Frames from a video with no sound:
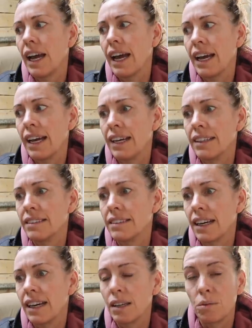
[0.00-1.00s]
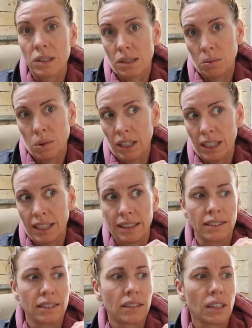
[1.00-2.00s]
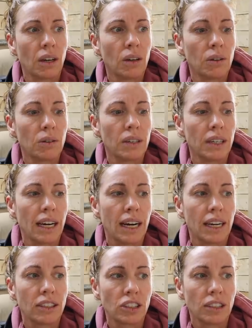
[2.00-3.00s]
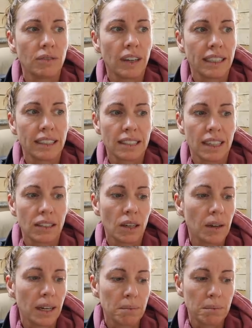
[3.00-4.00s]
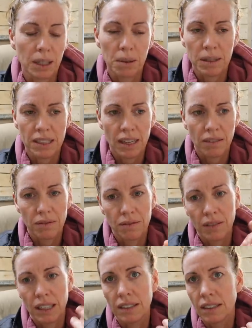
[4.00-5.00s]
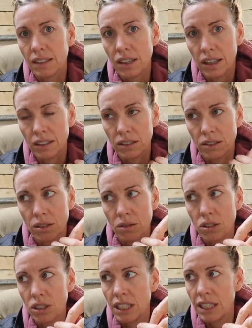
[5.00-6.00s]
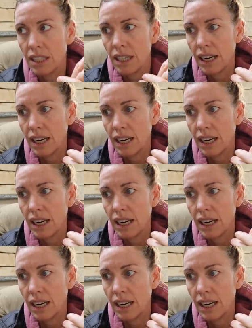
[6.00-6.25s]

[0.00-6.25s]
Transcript: and it wasn't working. So she finally said, no, I'm booking myself into the doctor. So she